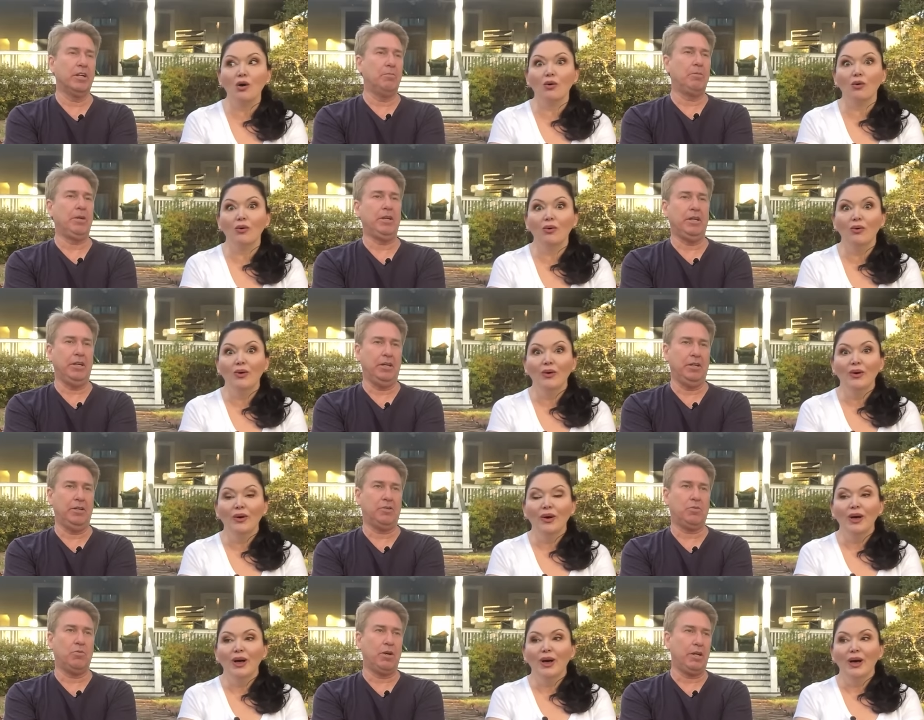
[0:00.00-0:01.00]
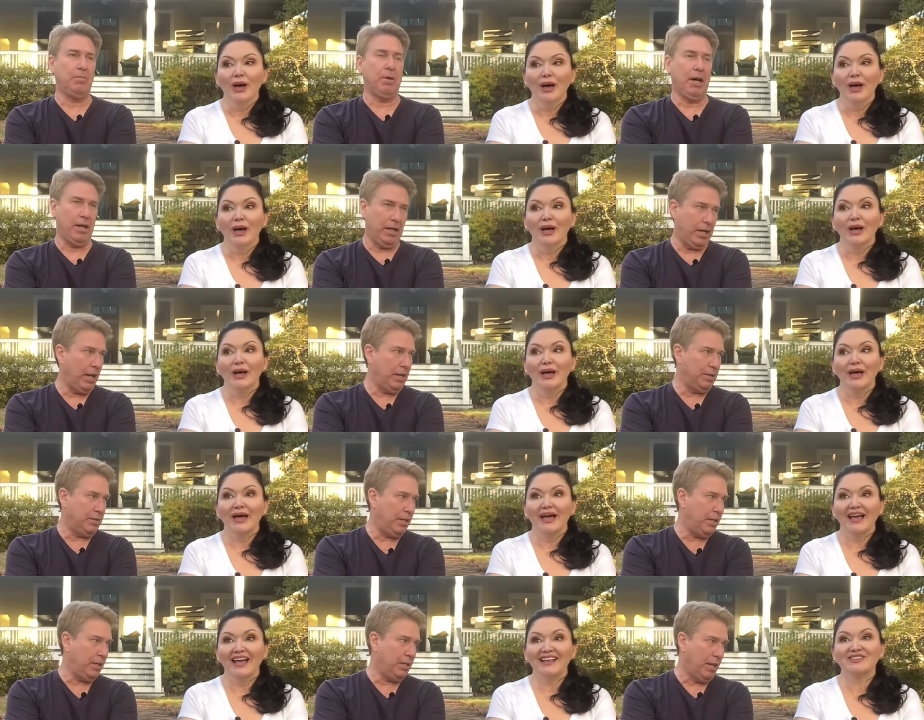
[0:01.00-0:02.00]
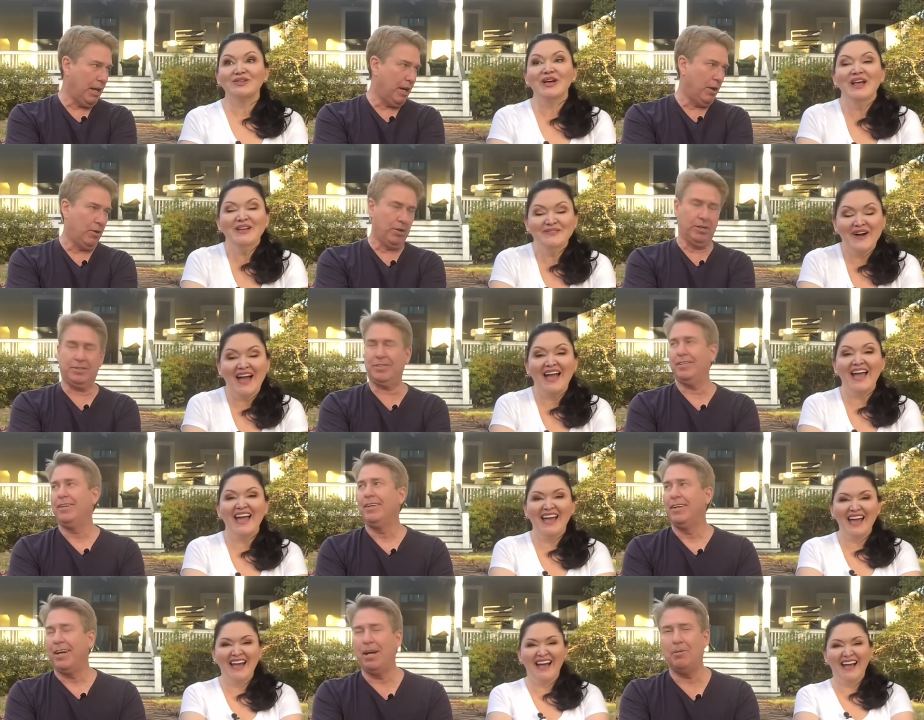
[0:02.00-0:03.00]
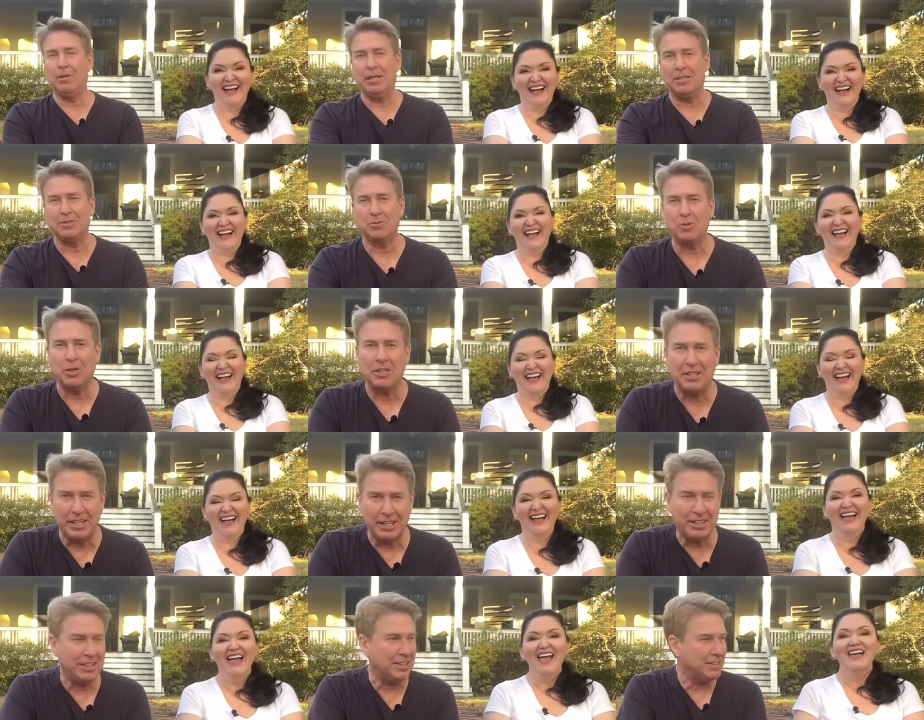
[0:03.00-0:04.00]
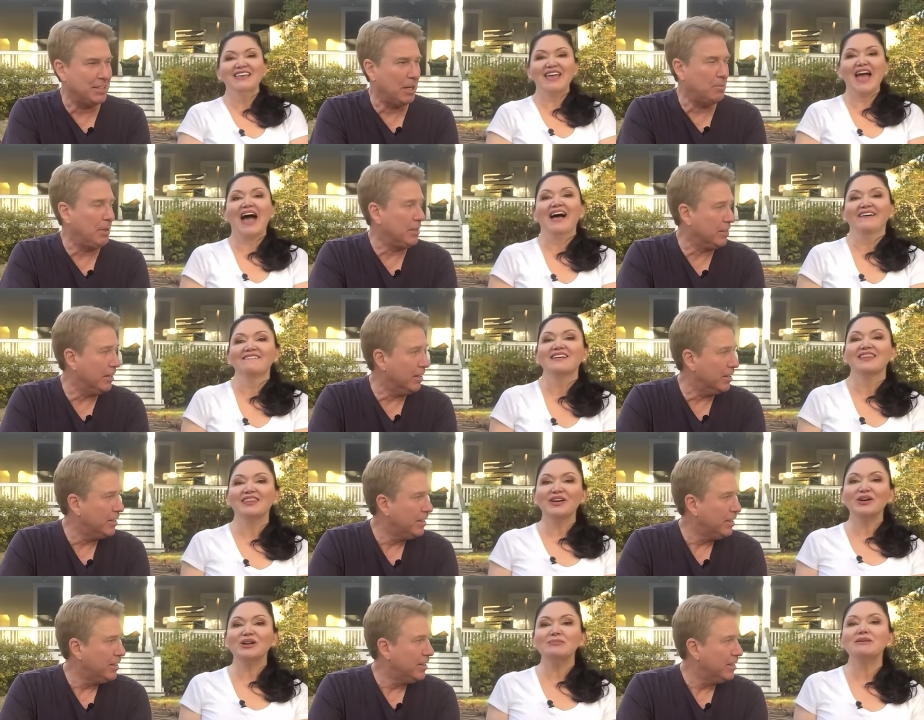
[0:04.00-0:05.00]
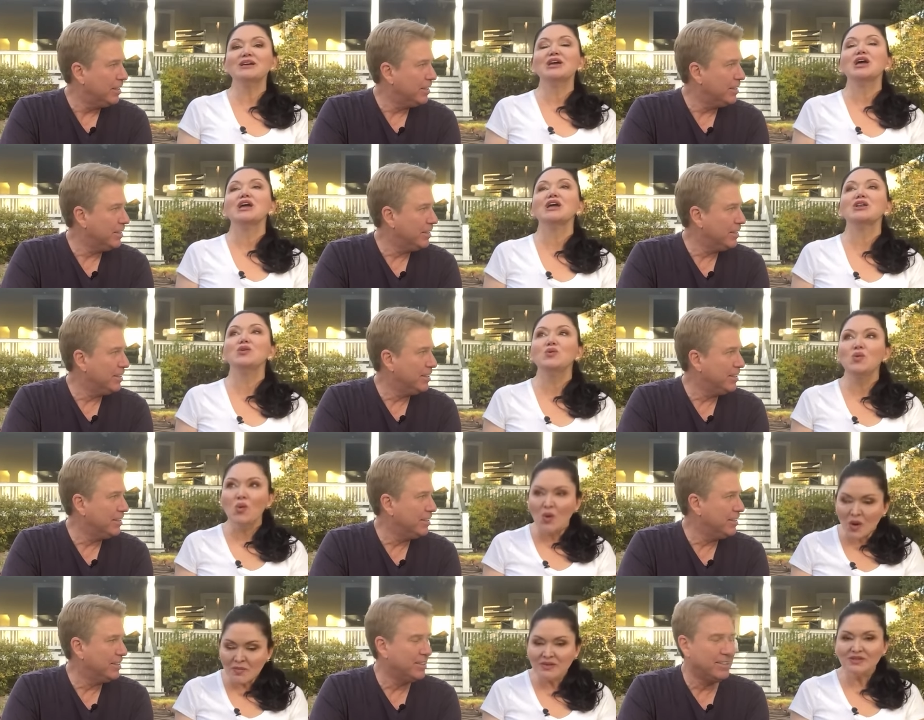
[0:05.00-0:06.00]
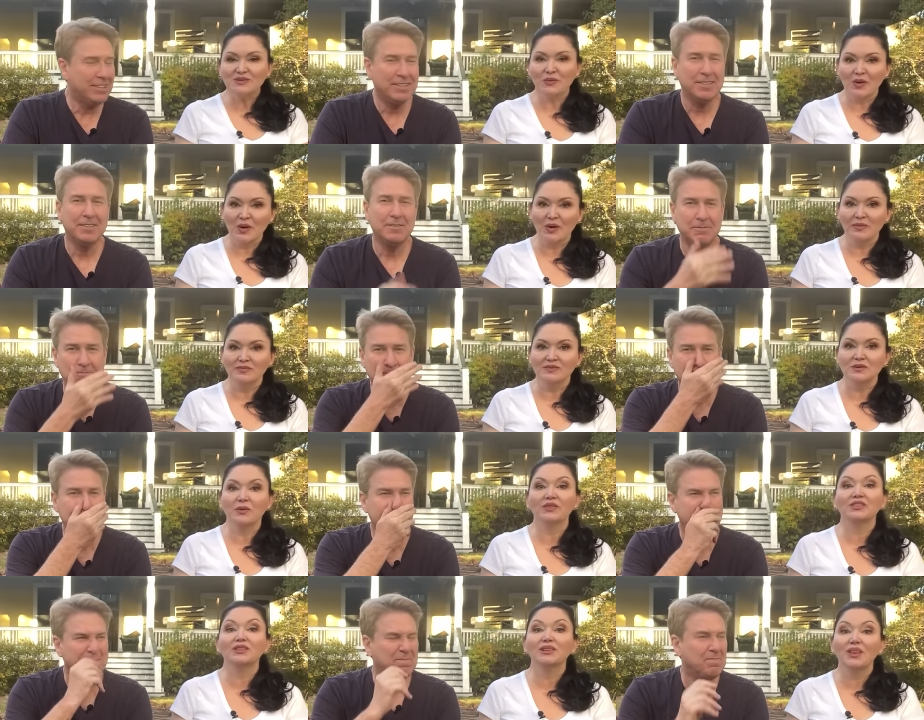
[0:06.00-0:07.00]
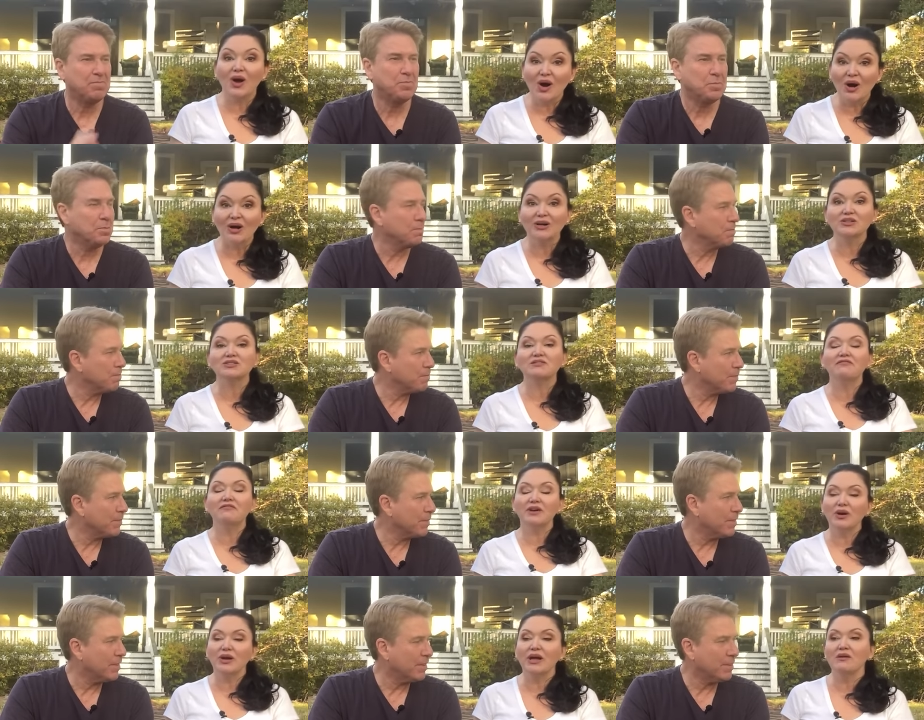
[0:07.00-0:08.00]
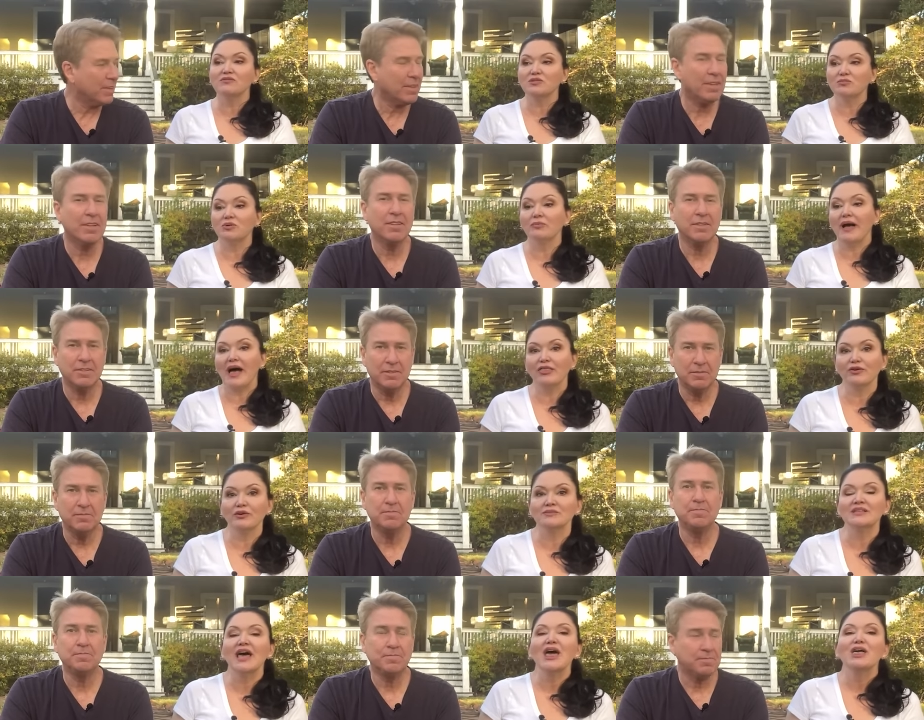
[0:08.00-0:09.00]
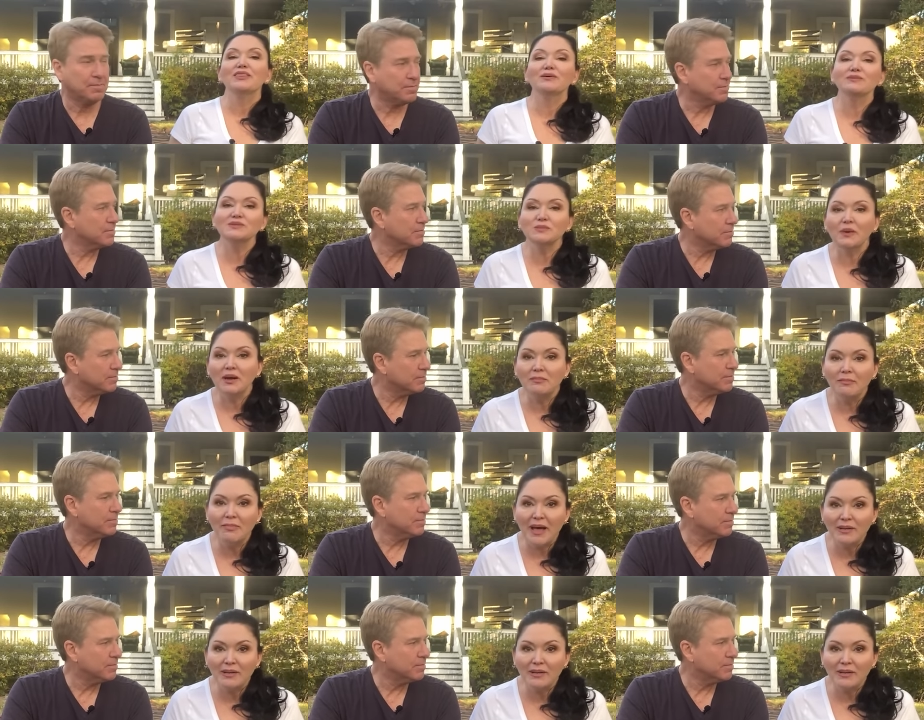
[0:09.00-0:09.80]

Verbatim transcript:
Speaker 1: gonna be twenty by eighteen now. Or, I mean, it's ridiculous
Speaker 2: how yeah. big they are. They're gonna be enormous rooms with large, very comfortable bathrooms. There was one be